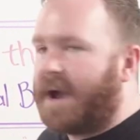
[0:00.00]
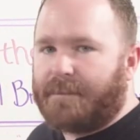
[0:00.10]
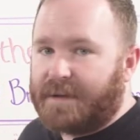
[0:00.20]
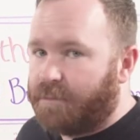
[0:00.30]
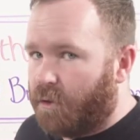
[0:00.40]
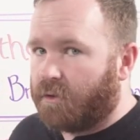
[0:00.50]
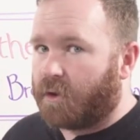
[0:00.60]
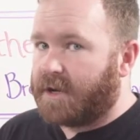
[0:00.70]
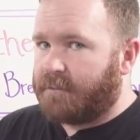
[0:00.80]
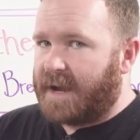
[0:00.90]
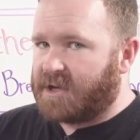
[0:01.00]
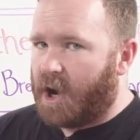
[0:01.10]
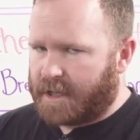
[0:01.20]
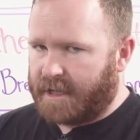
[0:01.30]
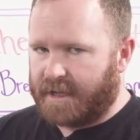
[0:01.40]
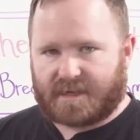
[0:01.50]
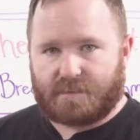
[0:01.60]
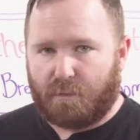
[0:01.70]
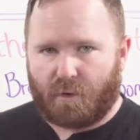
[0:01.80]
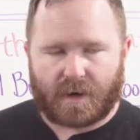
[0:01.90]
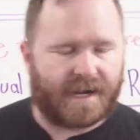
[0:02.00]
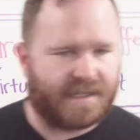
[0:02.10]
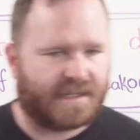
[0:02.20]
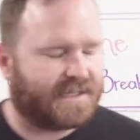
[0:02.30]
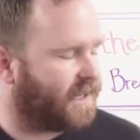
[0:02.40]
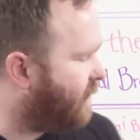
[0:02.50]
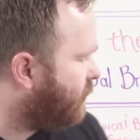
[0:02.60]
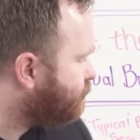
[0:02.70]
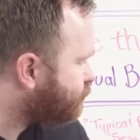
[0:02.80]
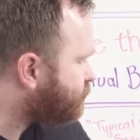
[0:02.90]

by people learning by talking and exploring ideas ideas together.